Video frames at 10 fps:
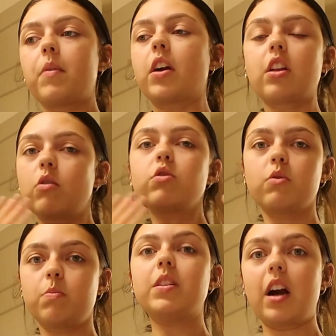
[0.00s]
I thought I was
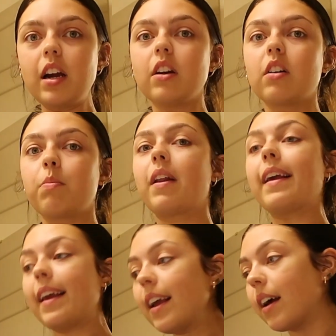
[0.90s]
supposed to be tired, but I
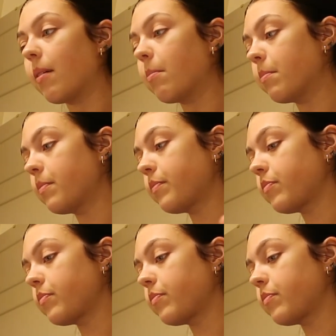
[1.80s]
am.